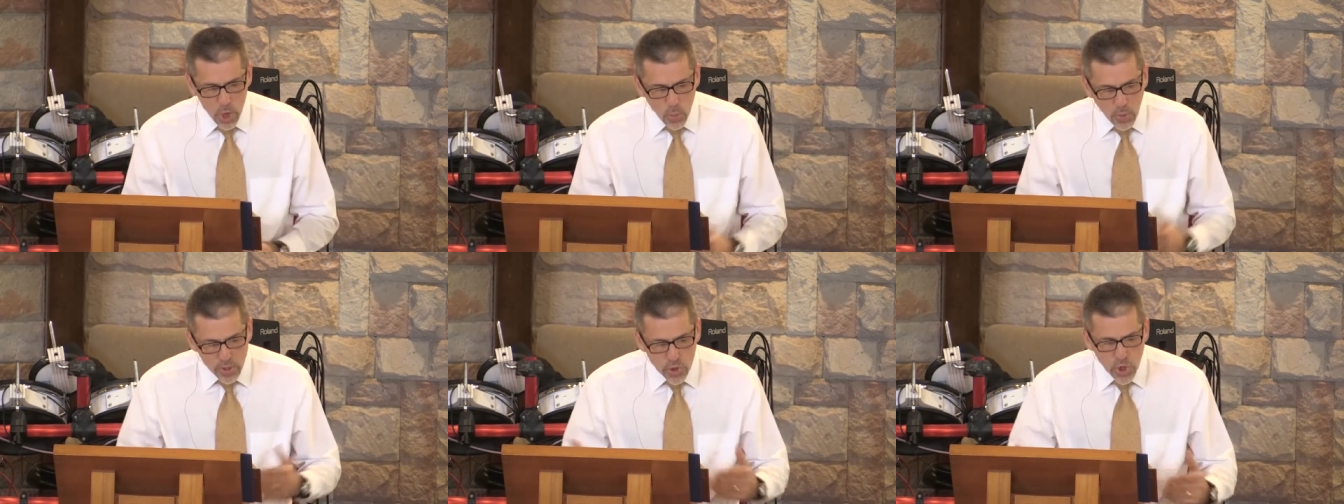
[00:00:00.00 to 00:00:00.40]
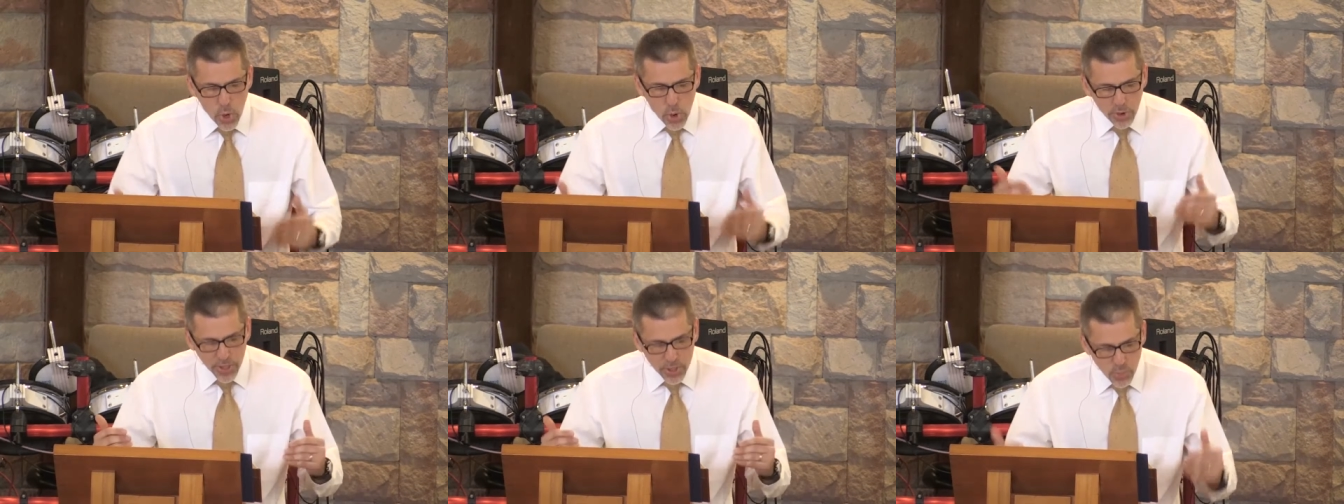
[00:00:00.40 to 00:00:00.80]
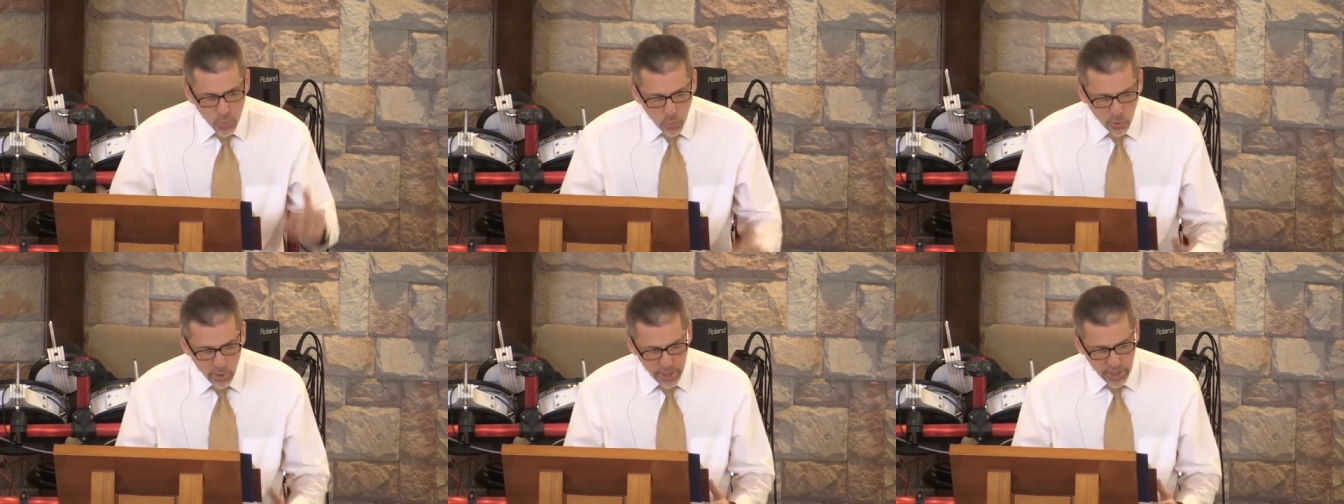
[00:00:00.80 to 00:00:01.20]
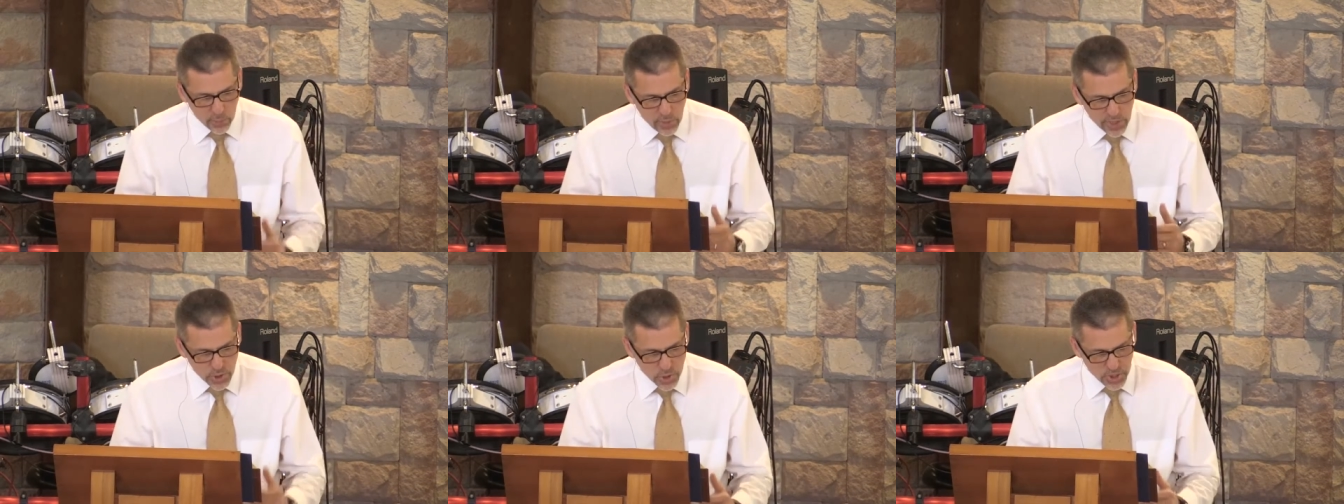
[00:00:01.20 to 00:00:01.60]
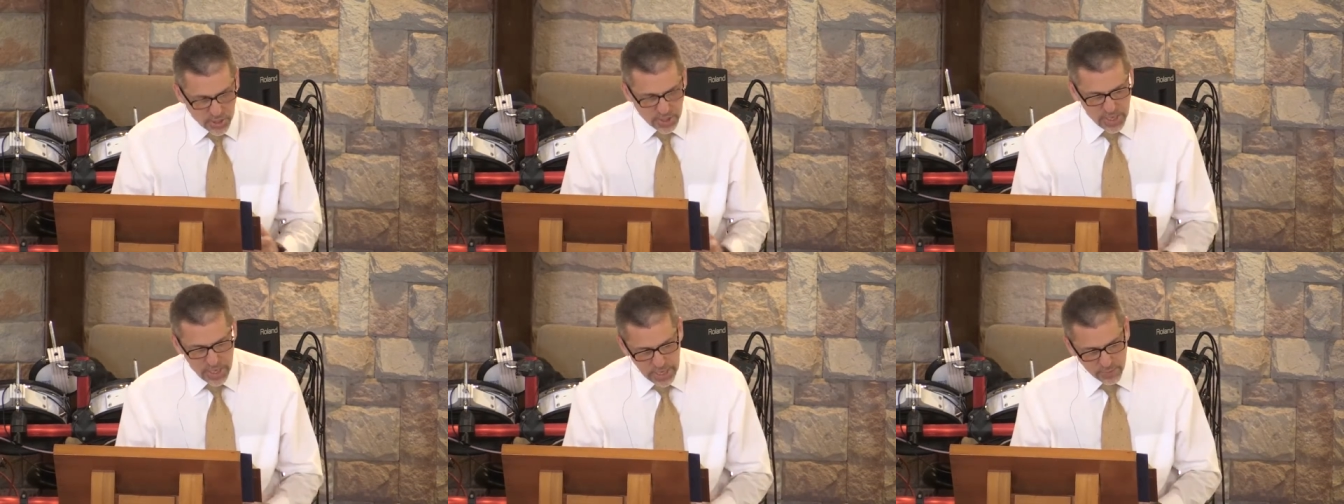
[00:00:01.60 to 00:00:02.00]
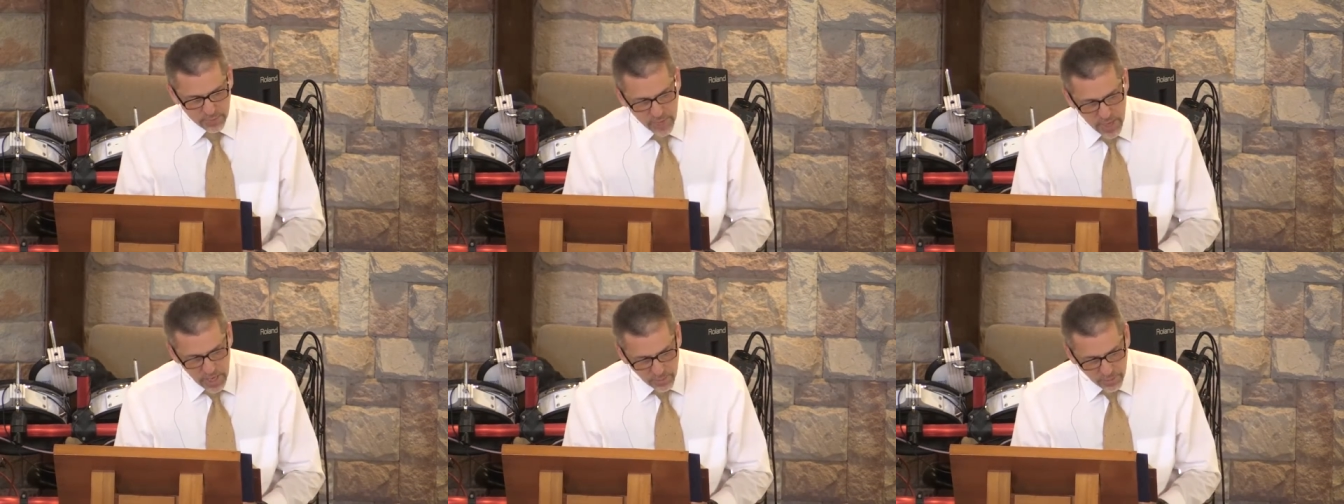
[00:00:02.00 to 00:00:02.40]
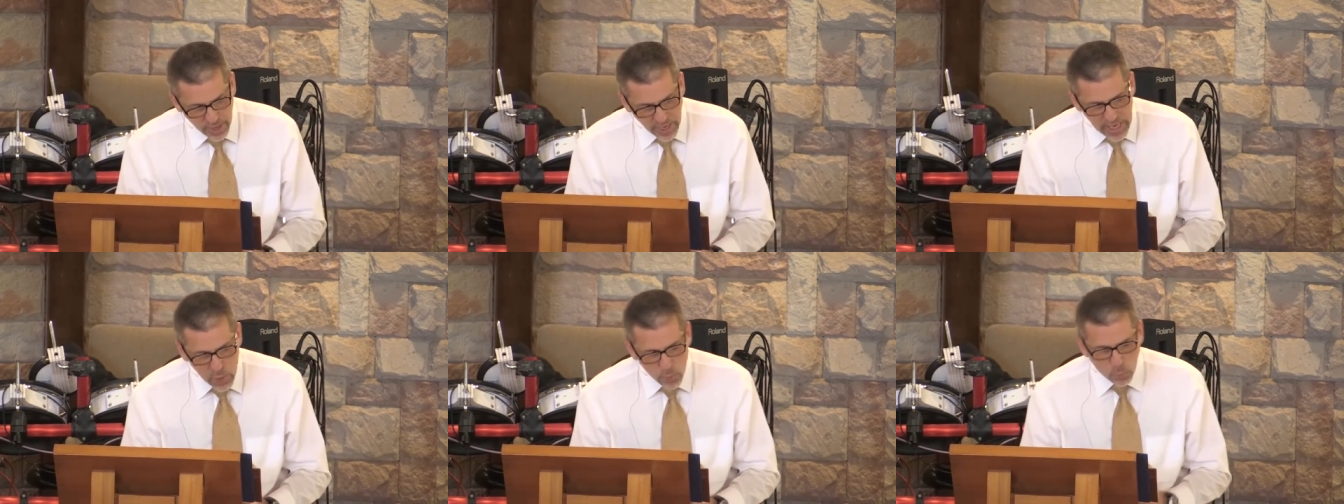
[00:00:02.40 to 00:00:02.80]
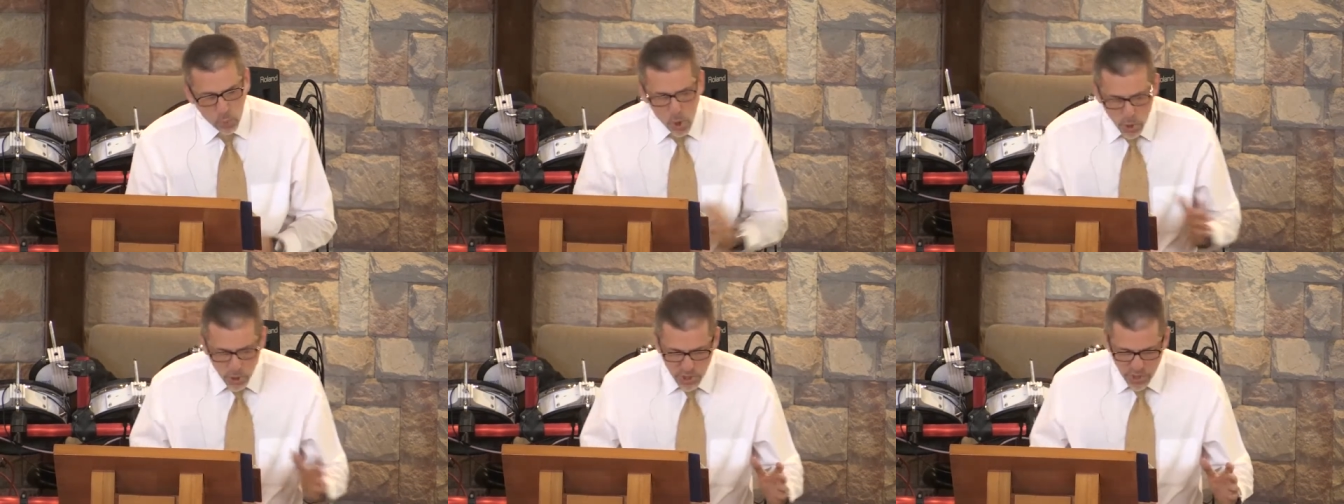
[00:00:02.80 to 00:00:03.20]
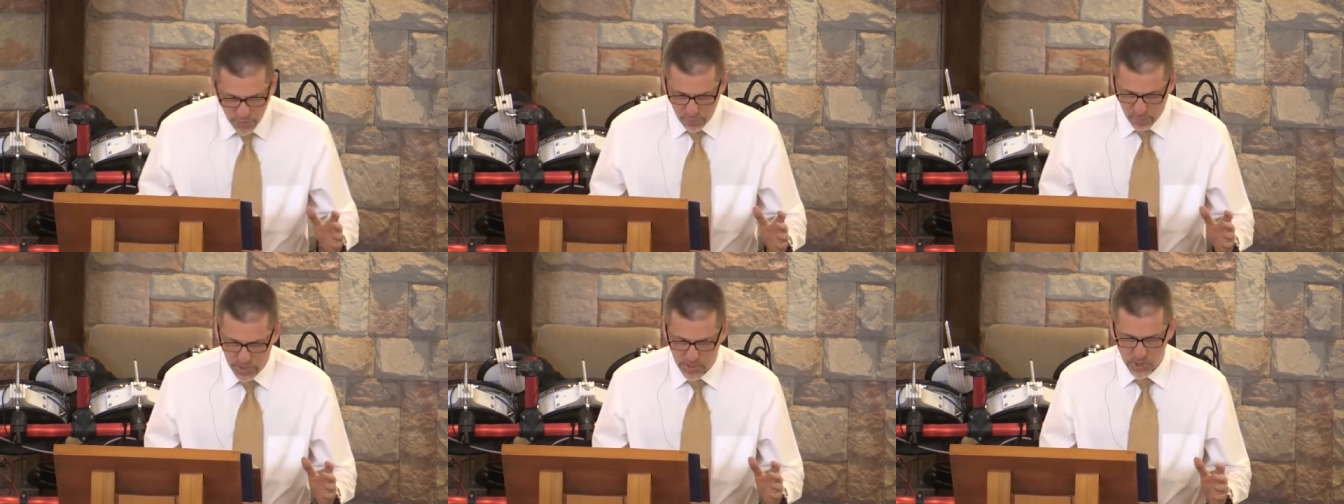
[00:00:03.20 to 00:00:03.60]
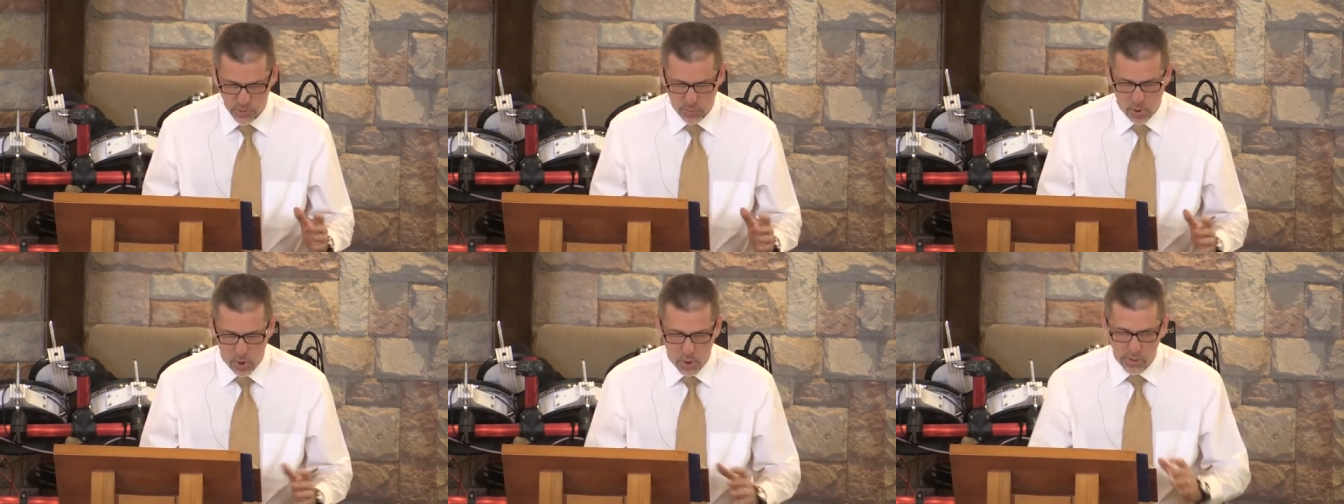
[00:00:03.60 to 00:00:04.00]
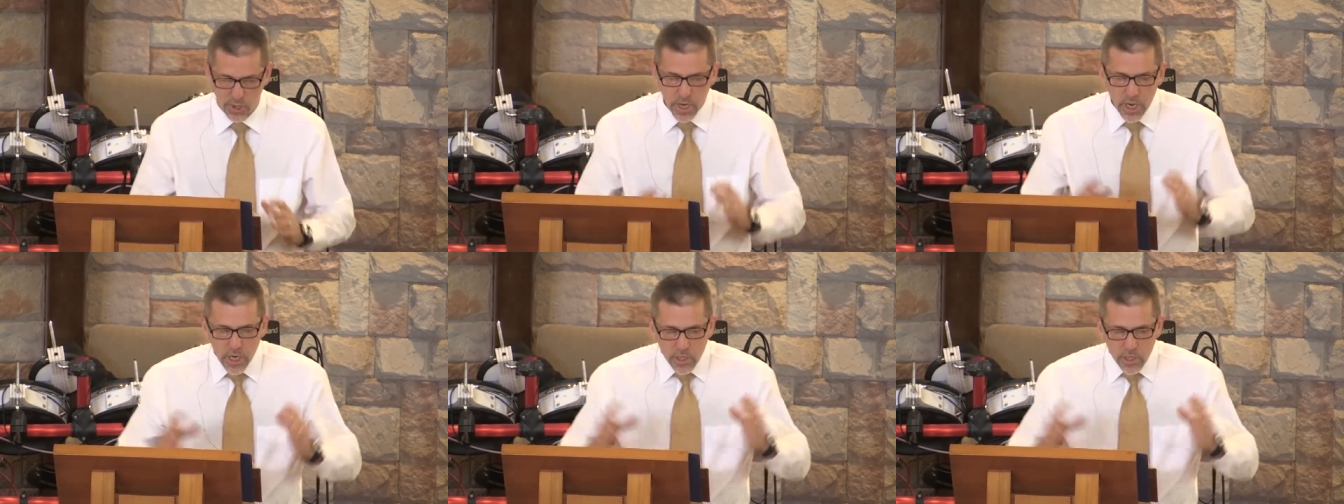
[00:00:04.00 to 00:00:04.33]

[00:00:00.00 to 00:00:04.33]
When Jonah's warning reached the king of Nineveh, he rose from his throne,